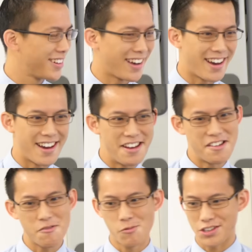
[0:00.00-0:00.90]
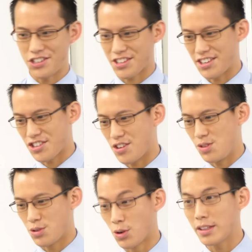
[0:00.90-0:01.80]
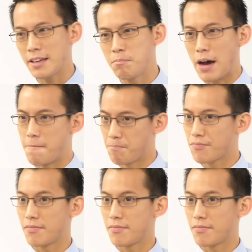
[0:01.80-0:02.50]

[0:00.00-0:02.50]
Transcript: uh, what she's going to show you shortly, but